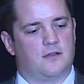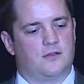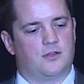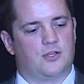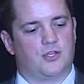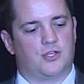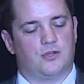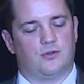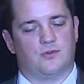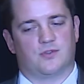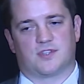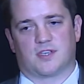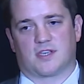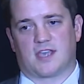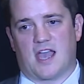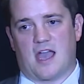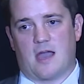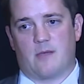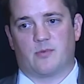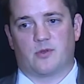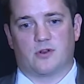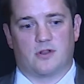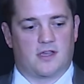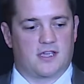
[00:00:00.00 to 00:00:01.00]
use of
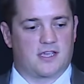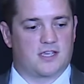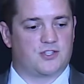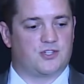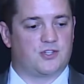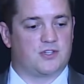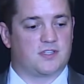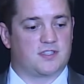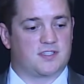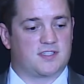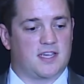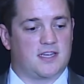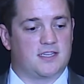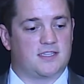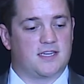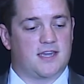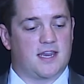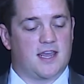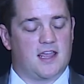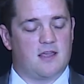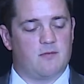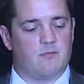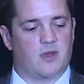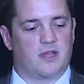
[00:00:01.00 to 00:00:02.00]
capital, I guess you could say
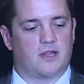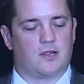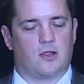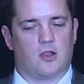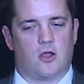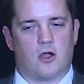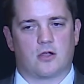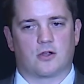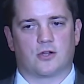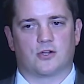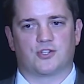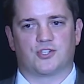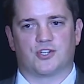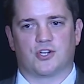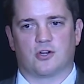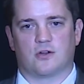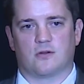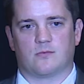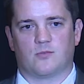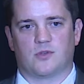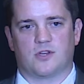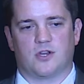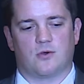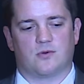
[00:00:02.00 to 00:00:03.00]
today, but longer
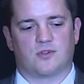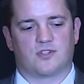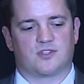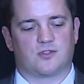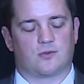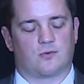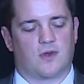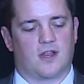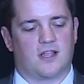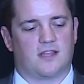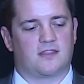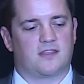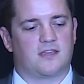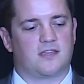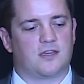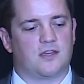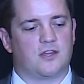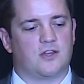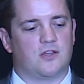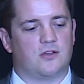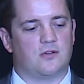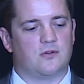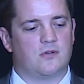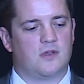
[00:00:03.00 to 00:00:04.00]
term, we know it's the right thing to
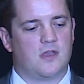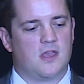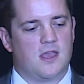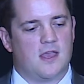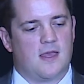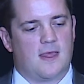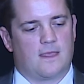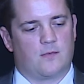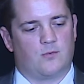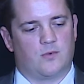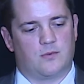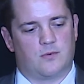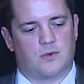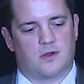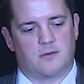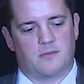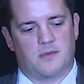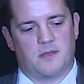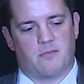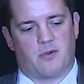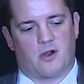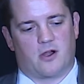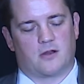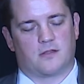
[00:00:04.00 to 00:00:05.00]
do. We want to
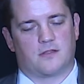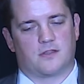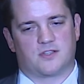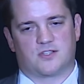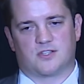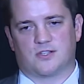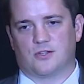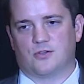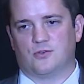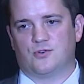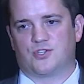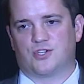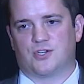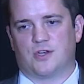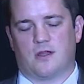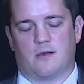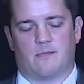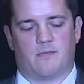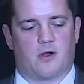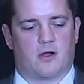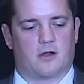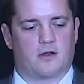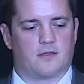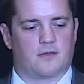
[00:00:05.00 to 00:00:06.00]
be part of the solution,
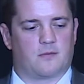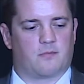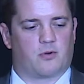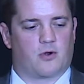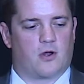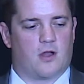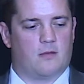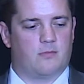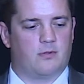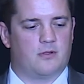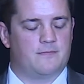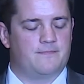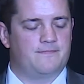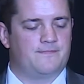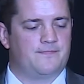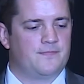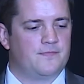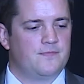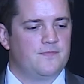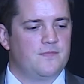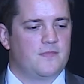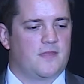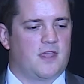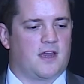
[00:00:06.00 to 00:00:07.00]
not part of the problem.
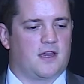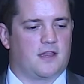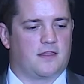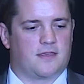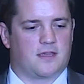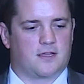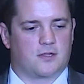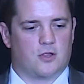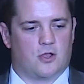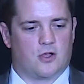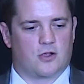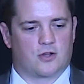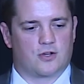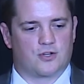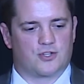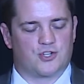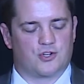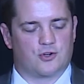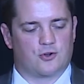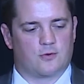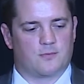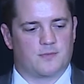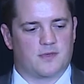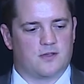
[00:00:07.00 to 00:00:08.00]
And I think longer
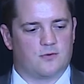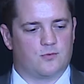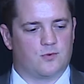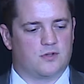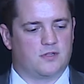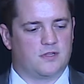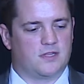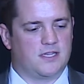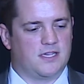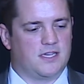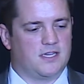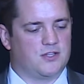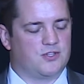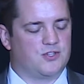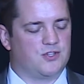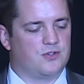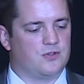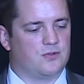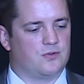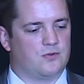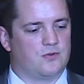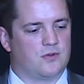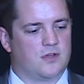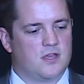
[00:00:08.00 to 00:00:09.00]
term, it will lead
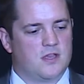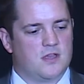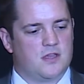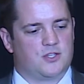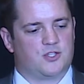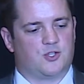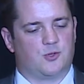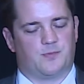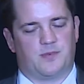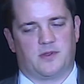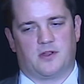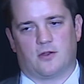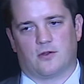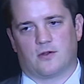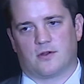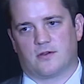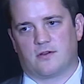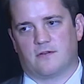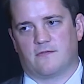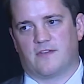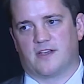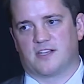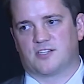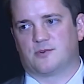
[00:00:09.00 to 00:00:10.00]
to superior
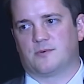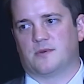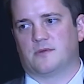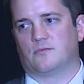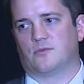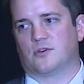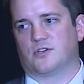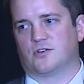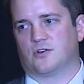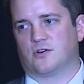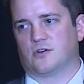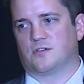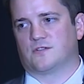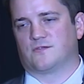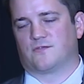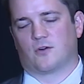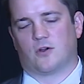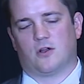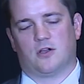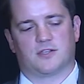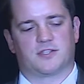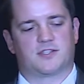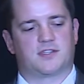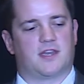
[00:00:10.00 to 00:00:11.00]
investment returns for
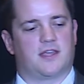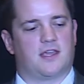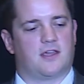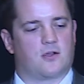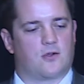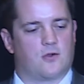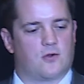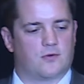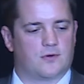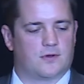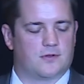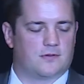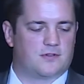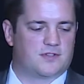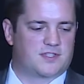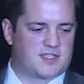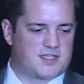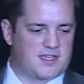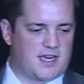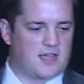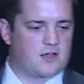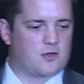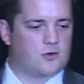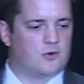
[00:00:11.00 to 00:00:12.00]
all
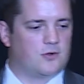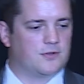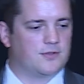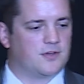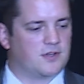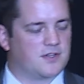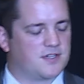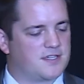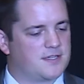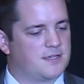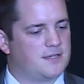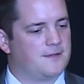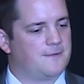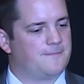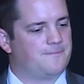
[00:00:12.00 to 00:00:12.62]
stakeholders.